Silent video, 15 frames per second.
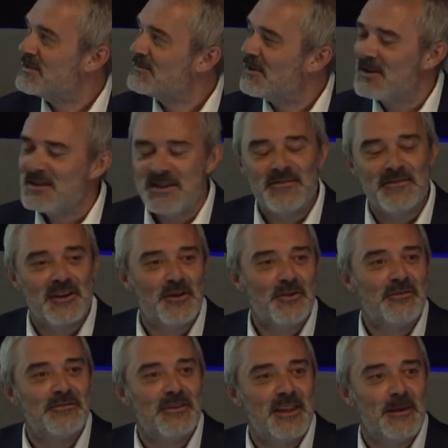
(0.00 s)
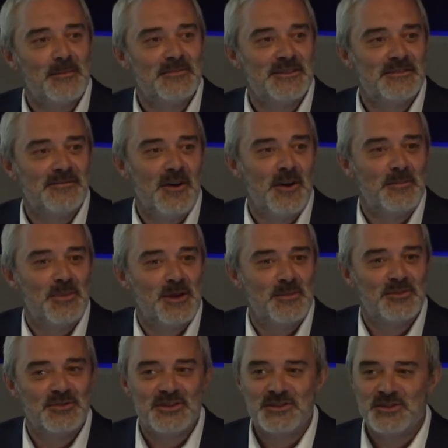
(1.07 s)
very difficult for them to find
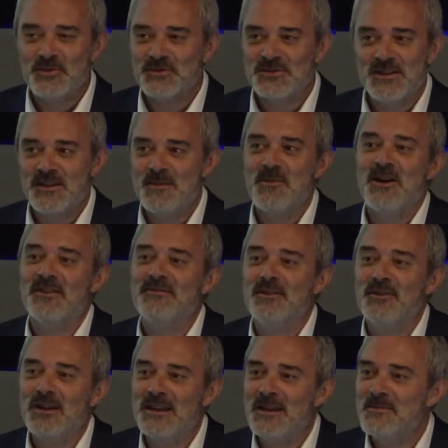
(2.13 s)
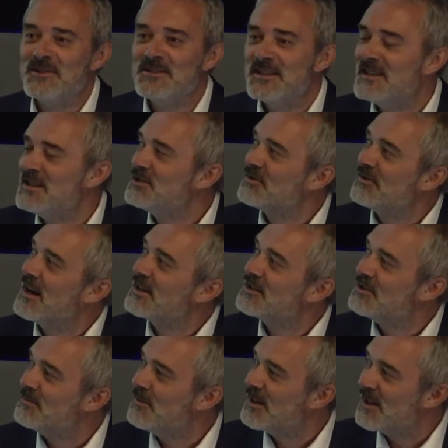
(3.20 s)
people to talk to. They might have very limited
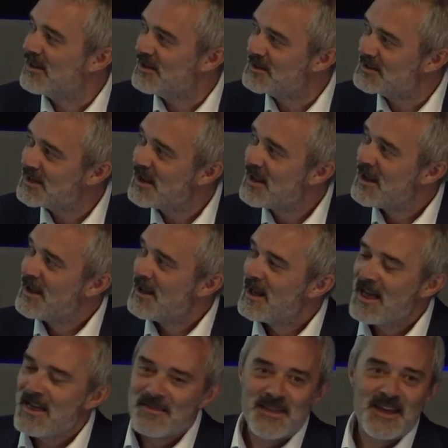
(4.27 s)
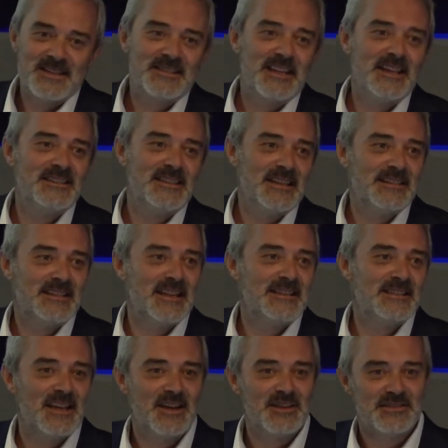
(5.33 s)
interaction with others. That's getting
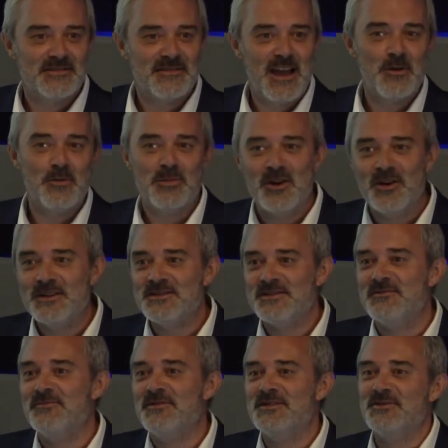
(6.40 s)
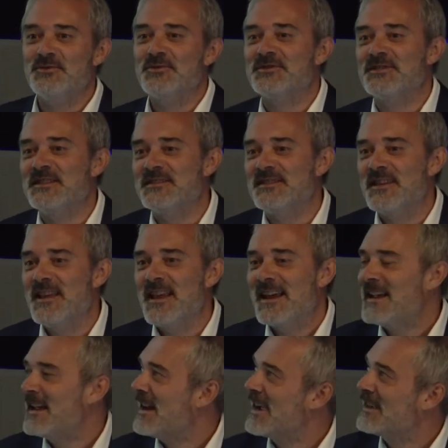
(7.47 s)
details of helplines and resources that they
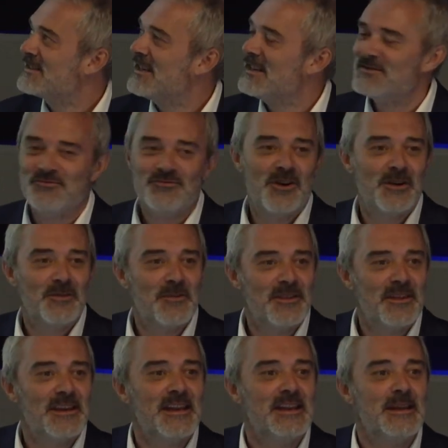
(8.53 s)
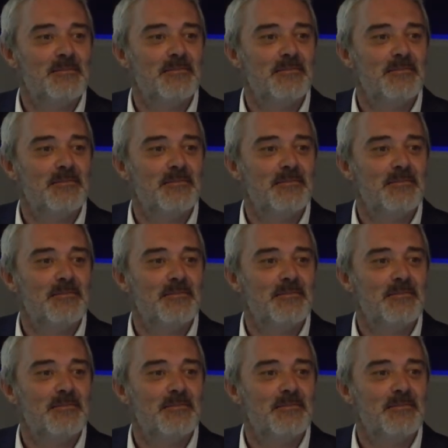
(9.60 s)
can access right when they need it